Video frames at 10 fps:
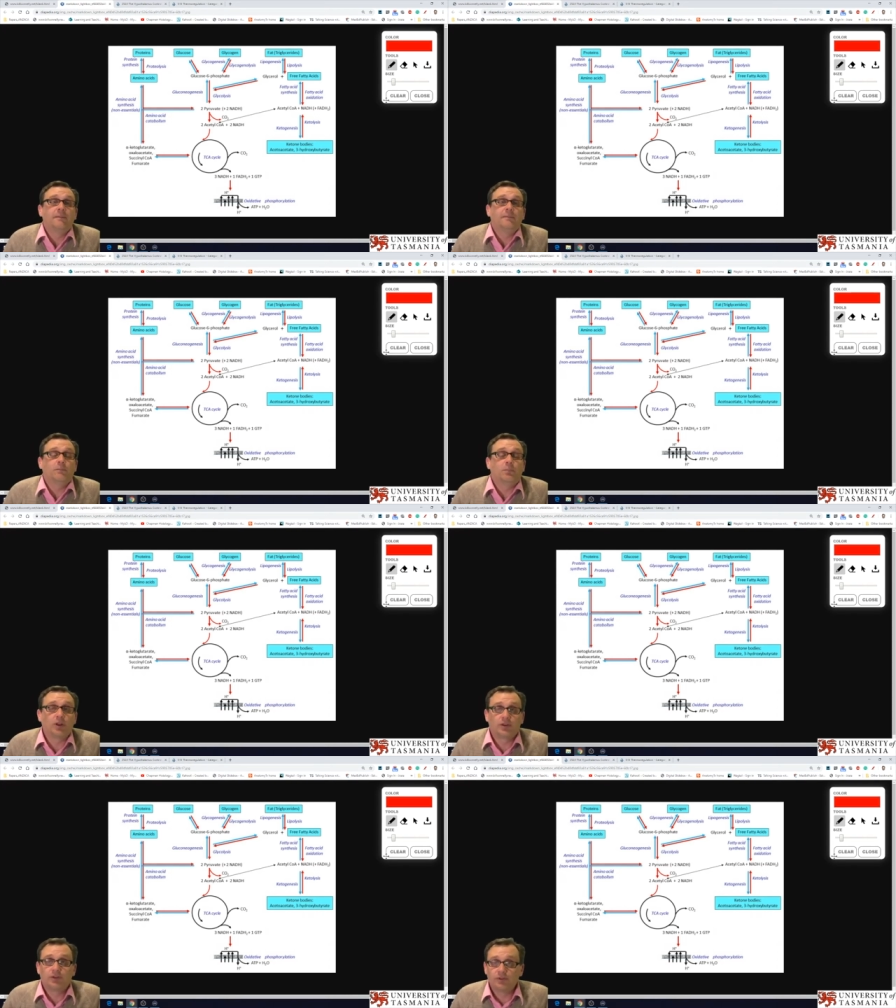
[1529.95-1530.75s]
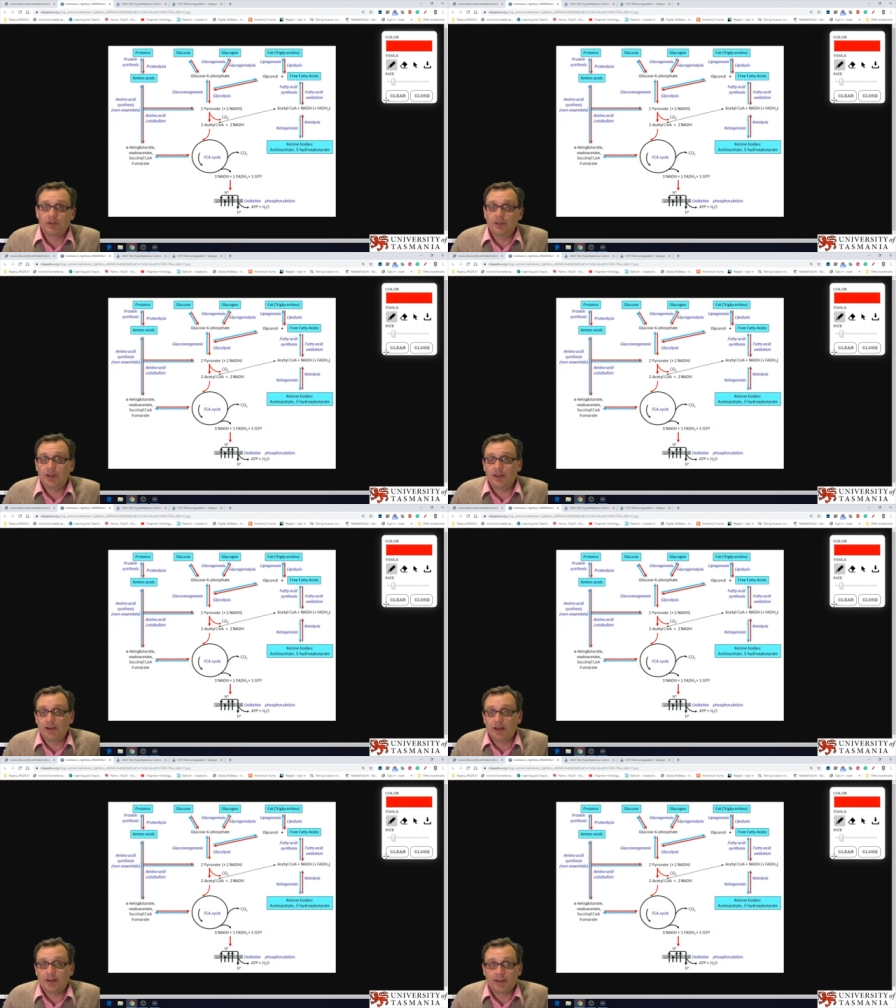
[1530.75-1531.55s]
um, molecules
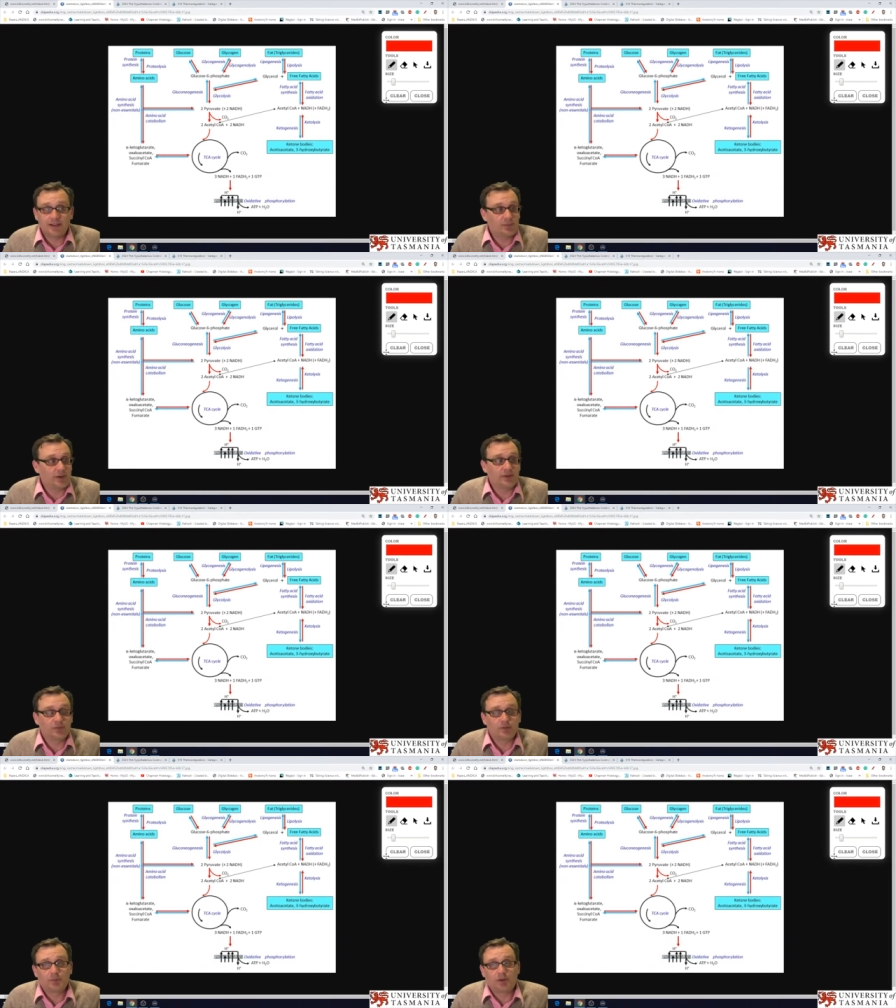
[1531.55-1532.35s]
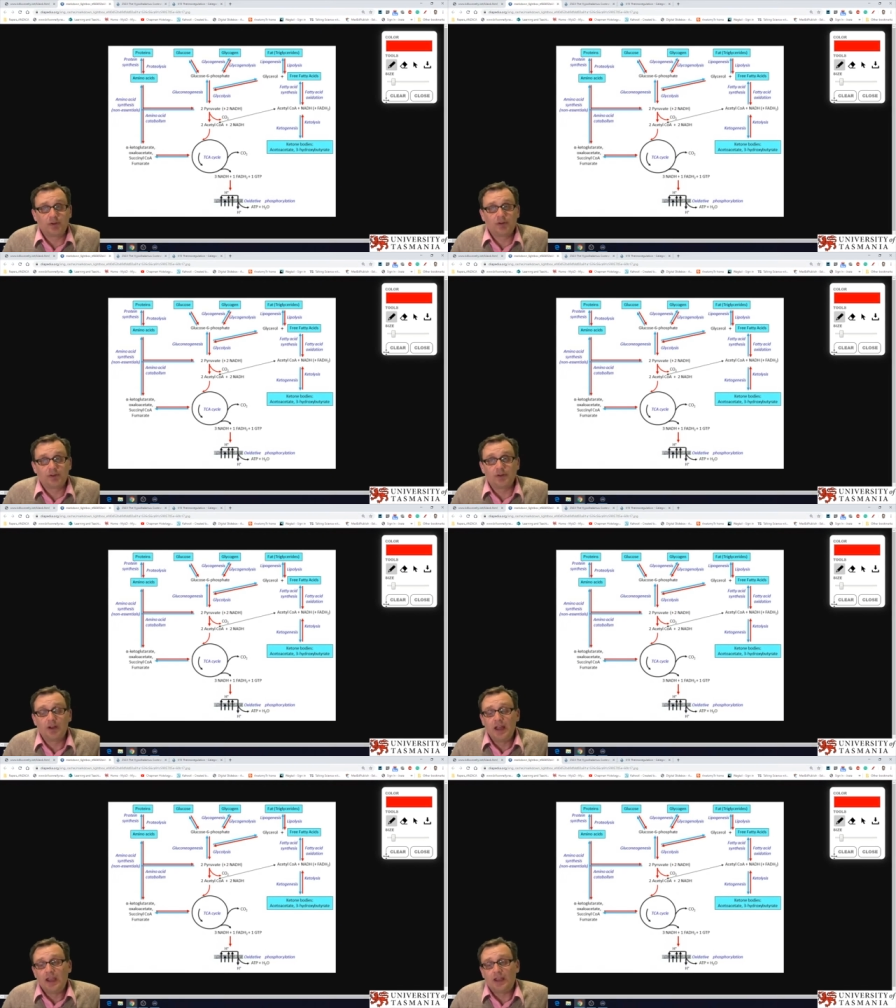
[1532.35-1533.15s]
in there that our taste buds
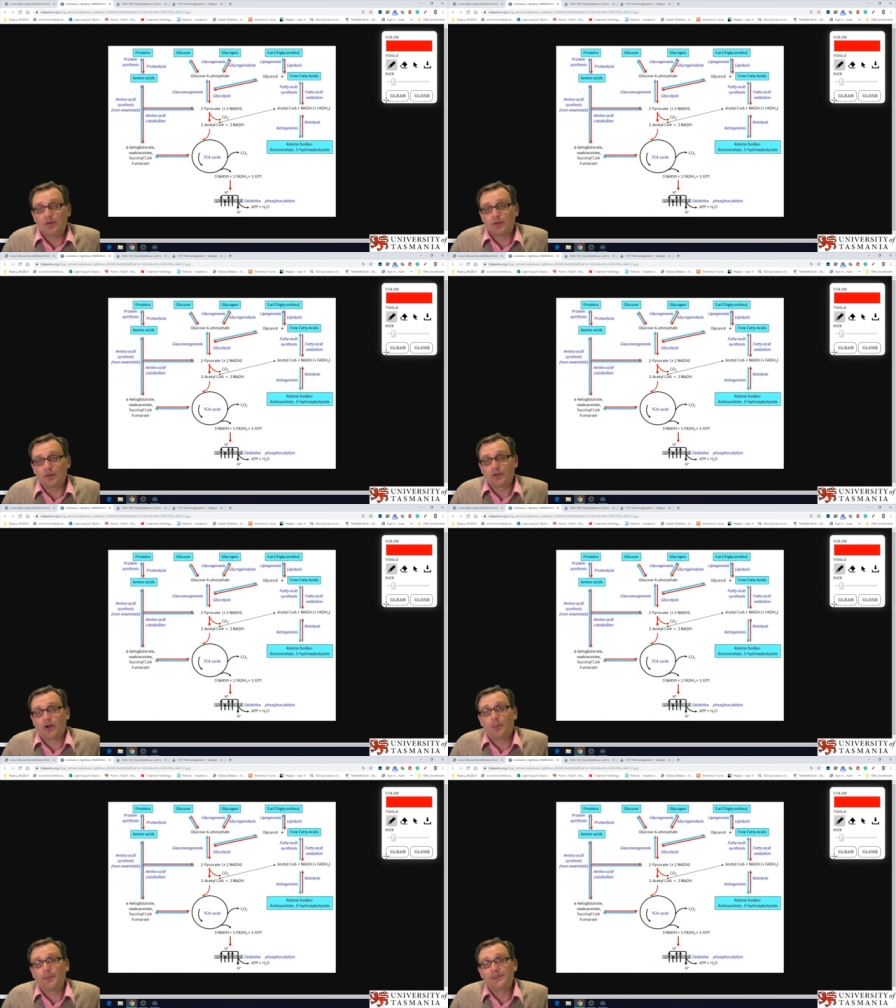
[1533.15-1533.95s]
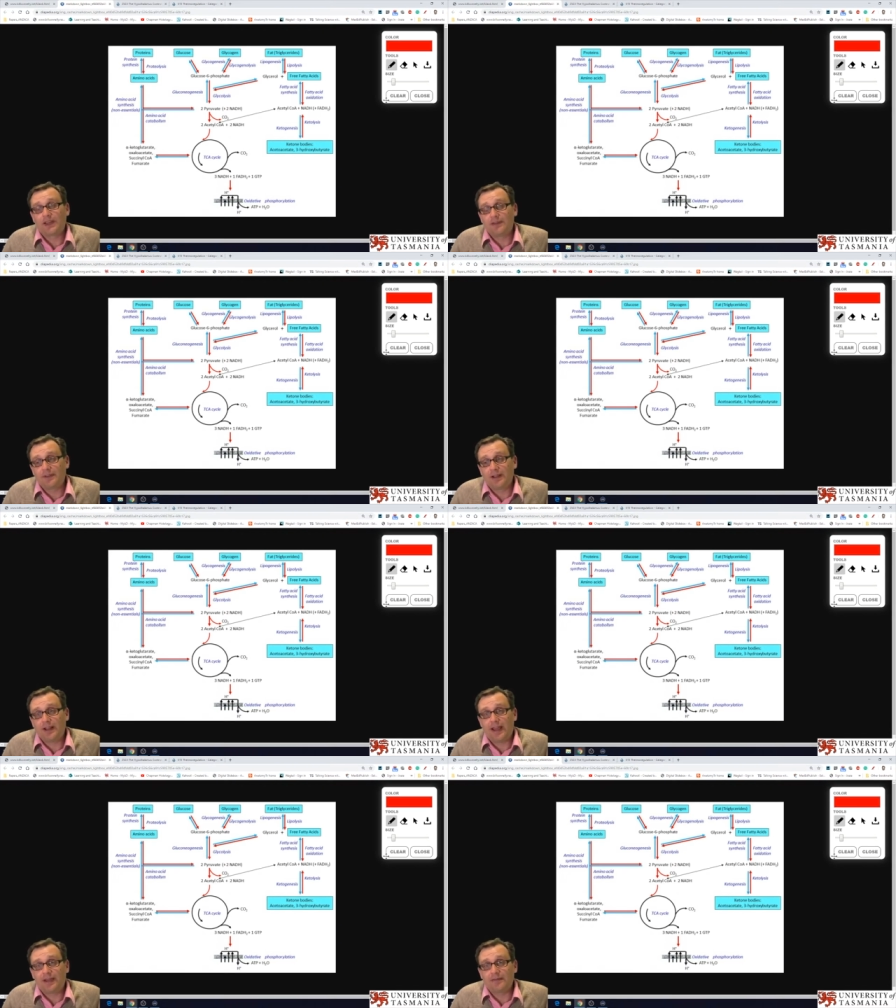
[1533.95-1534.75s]
respond to in order to
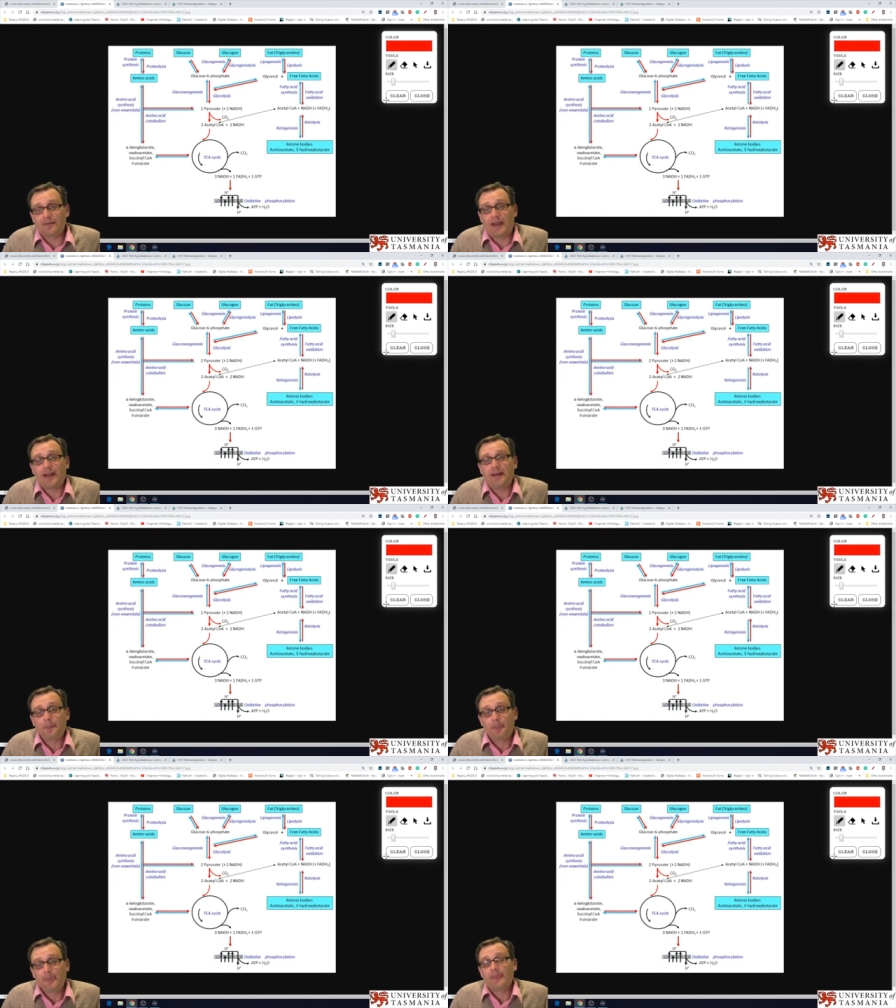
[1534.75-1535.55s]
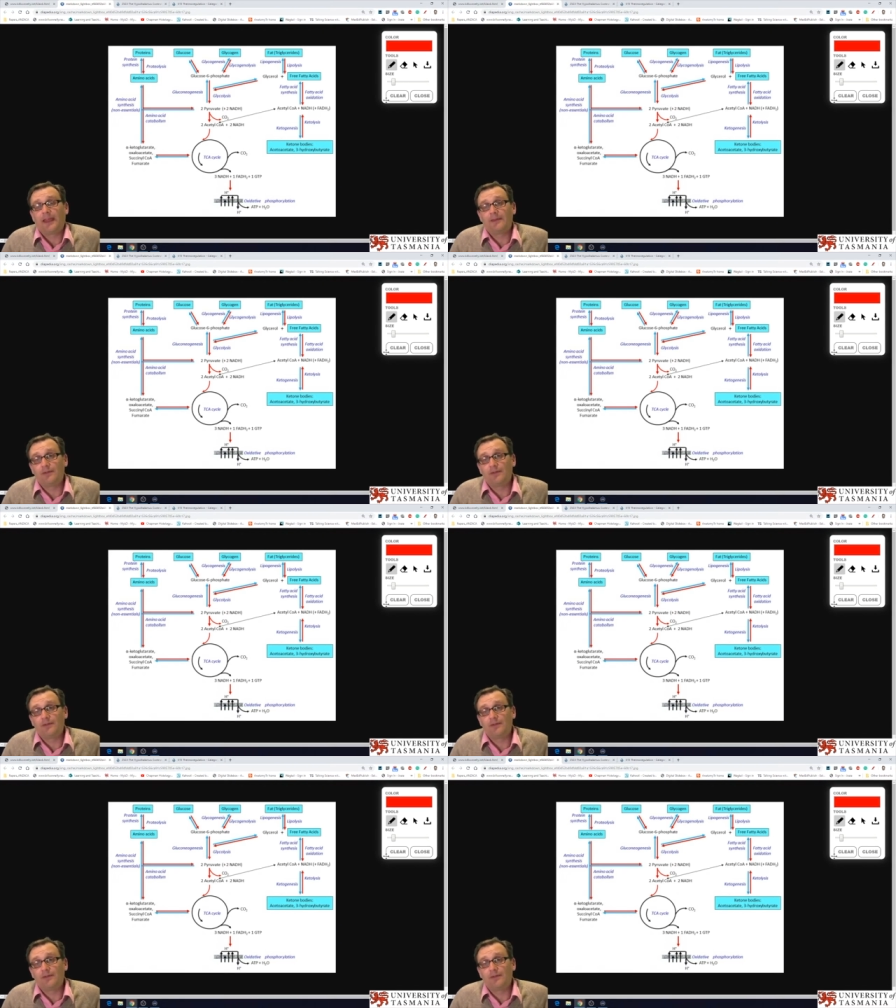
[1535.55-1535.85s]
compensate for the lack of fat